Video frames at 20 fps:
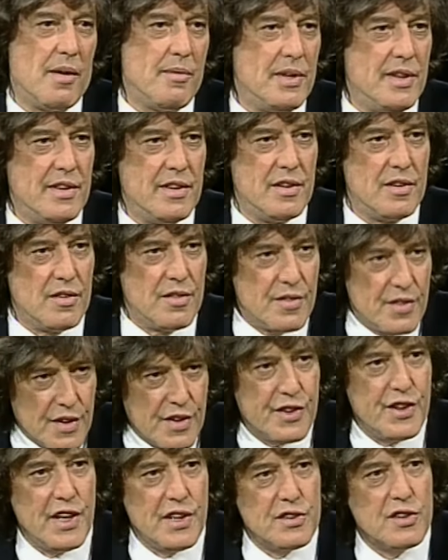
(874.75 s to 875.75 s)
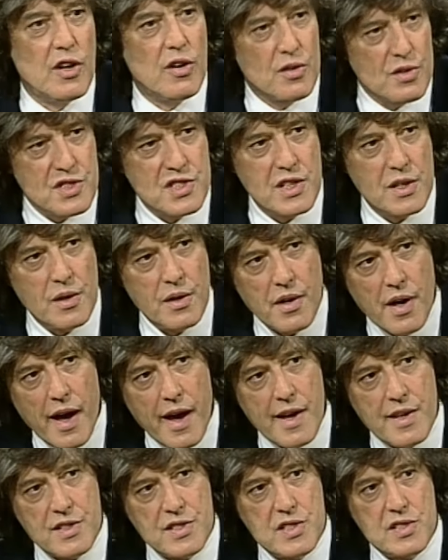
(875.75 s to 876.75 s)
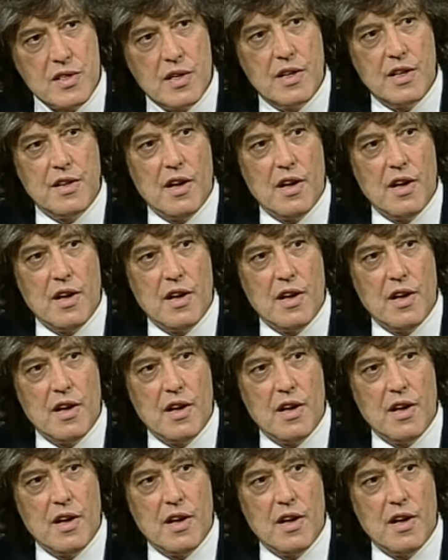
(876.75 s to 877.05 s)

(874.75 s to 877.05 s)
I mean, theatre also has